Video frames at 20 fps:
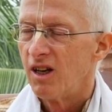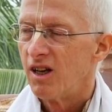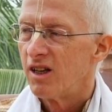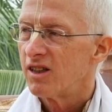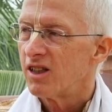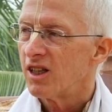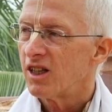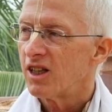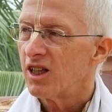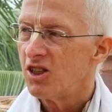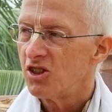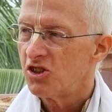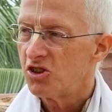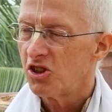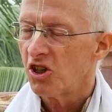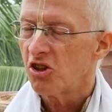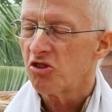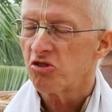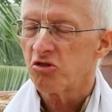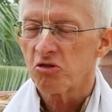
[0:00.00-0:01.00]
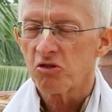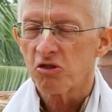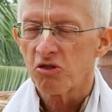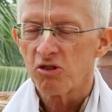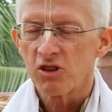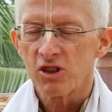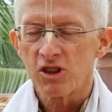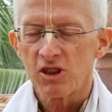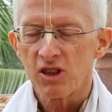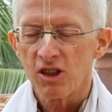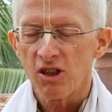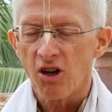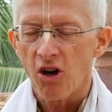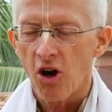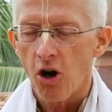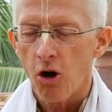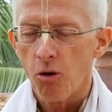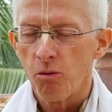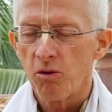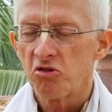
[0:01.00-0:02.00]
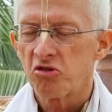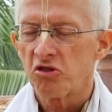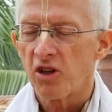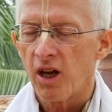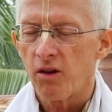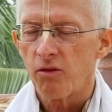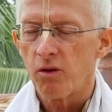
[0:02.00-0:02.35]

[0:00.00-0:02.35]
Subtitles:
that he just, Krishna always gave